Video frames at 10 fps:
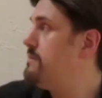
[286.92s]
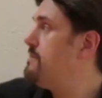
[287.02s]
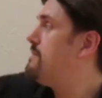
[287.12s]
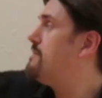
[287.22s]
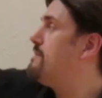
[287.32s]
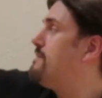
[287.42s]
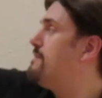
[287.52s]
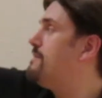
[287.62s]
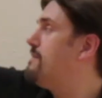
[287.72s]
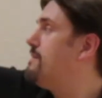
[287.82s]

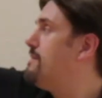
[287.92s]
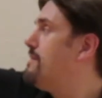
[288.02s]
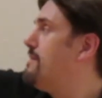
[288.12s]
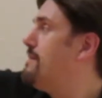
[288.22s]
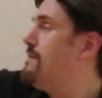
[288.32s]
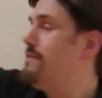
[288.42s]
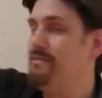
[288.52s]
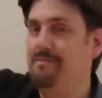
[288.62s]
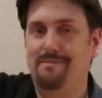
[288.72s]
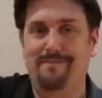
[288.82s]

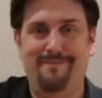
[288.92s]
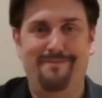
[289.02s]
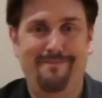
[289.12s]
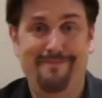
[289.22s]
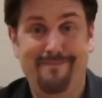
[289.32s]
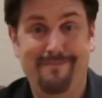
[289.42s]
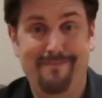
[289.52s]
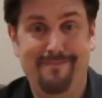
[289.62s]
(no one is talking)